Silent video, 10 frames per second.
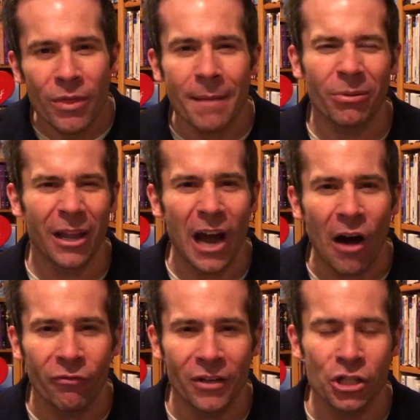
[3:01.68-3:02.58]
they play
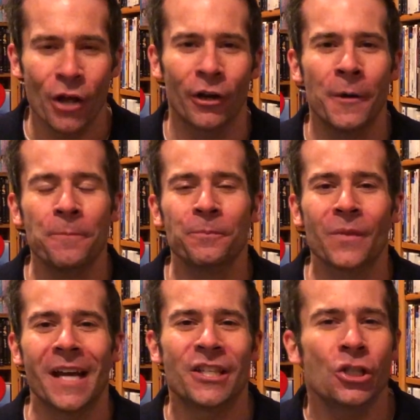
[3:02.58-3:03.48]
off of each other.
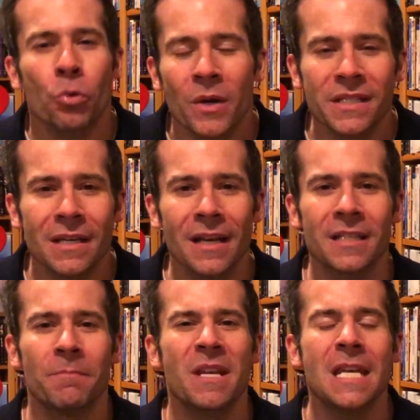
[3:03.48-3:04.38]
It's twisted,
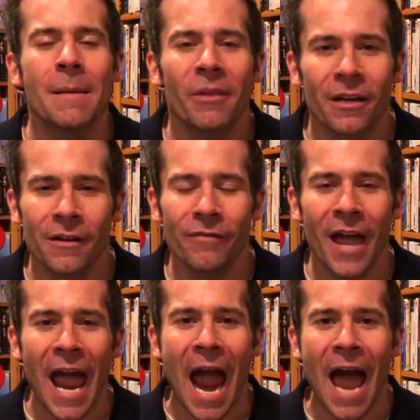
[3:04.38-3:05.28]
it's manipulative,
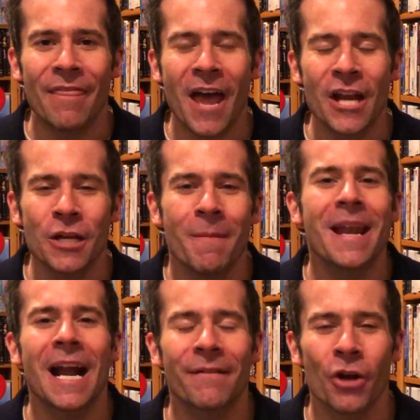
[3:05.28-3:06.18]
and then you may
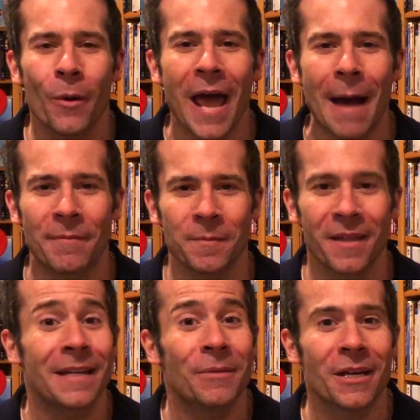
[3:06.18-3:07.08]
not even know what happens by the
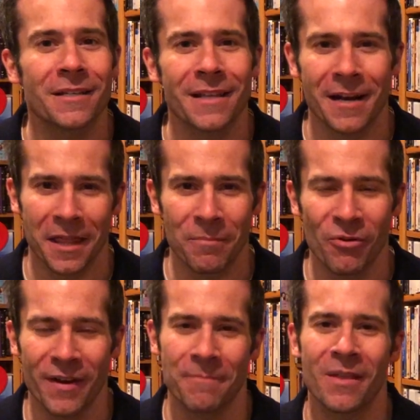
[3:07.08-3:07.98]
time you get to the end of the
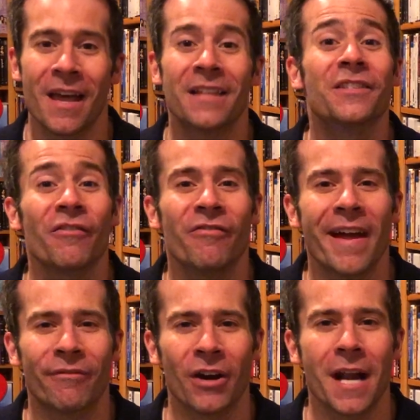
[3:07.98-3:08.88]
movie. It's The
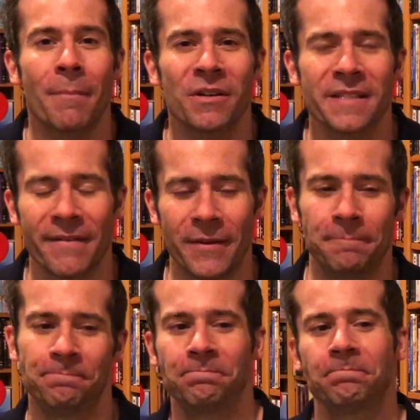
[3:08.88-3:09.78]
Favorite, number 7.
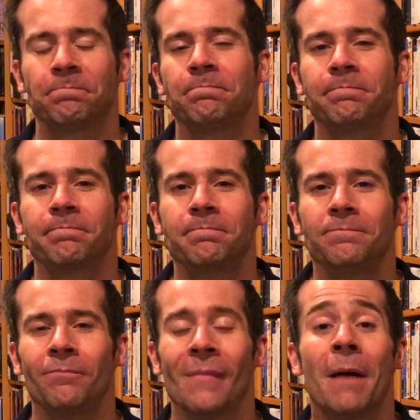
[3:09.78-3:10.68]

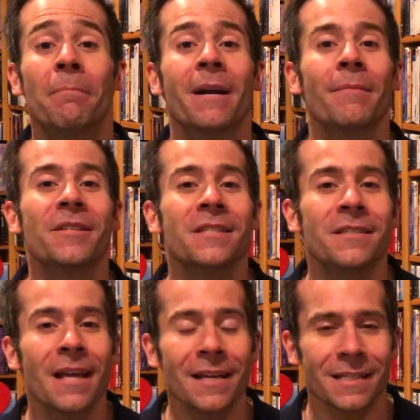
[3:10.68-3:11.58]
My number
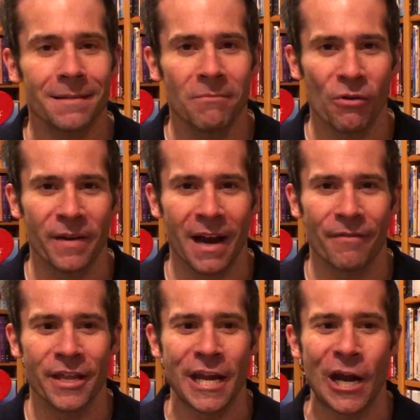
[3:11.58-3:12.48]
6 movie of
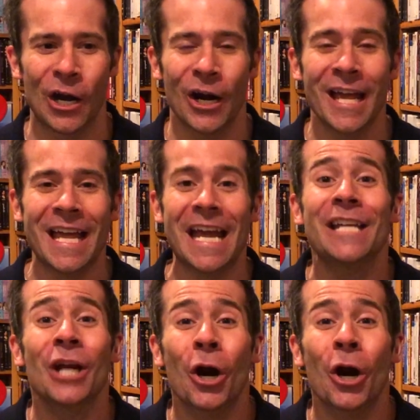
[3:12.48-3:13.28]
the year is